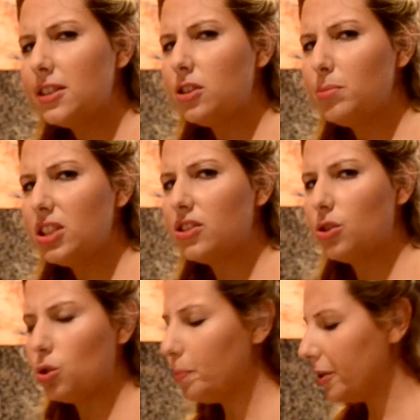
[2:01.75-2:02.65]
it to be
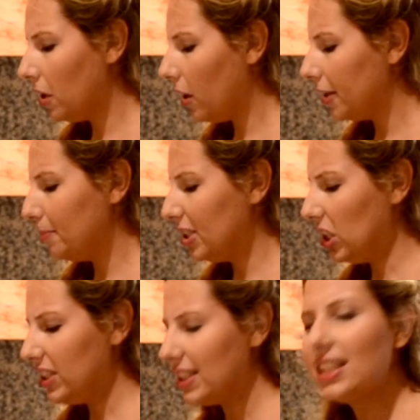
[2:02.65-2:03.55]
super hot
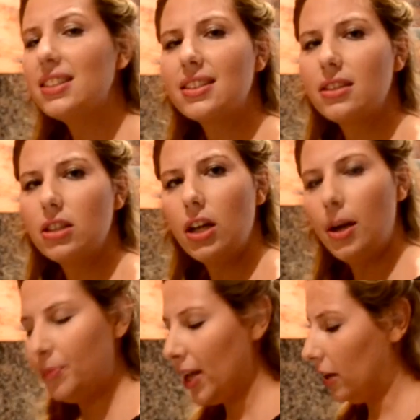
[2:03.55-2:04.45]
because since the
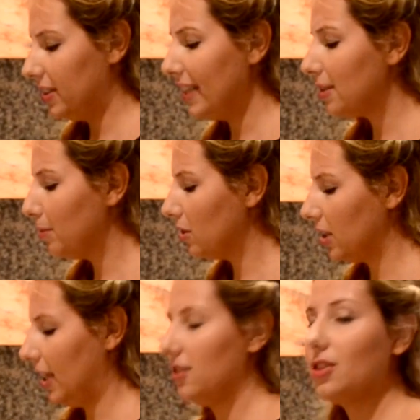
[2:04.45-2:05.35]
condensed milk
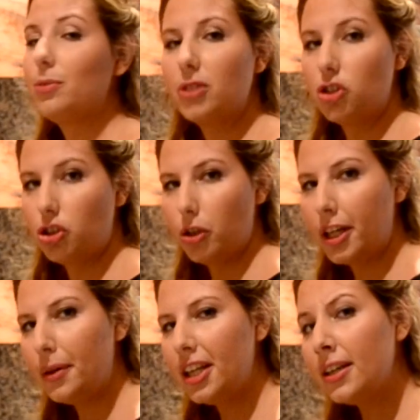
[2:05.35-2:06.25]
is super
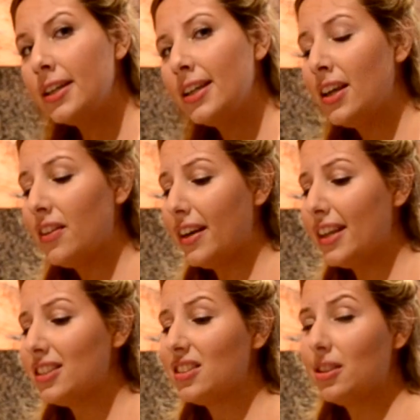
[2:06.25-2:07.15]
sugary,
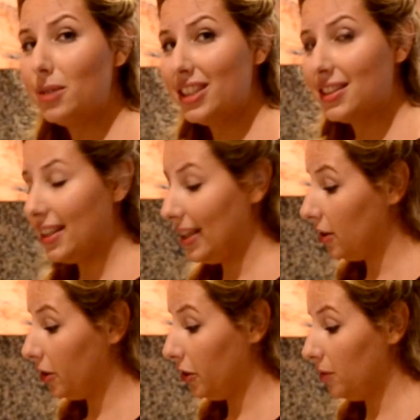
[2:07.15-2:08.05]
there's the risk that
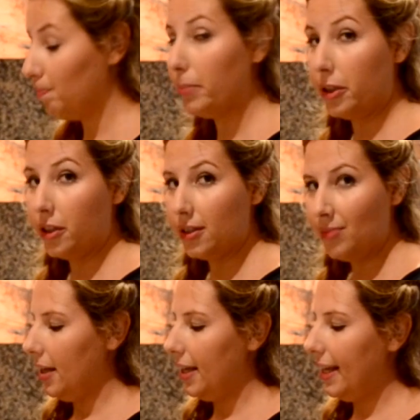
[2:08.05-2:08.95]
it could burn.
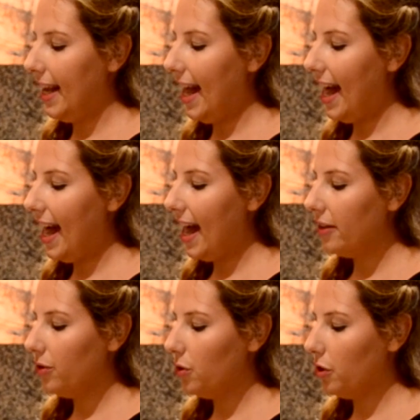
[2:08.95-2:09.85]
You're gonna
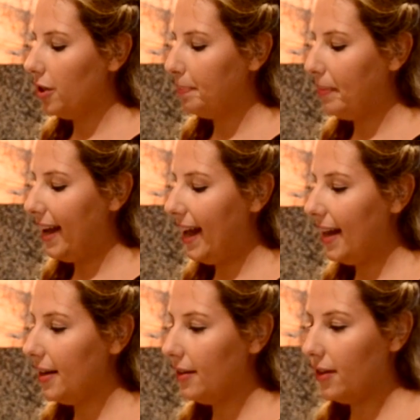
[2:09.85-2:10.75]
add to your
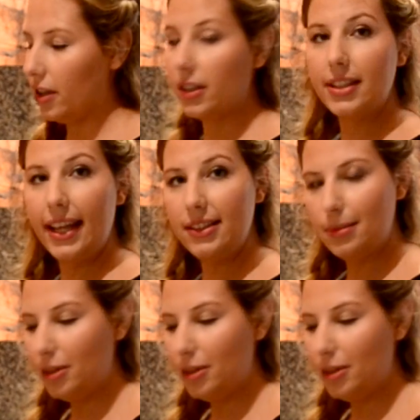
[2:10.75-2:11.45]
pan the condensed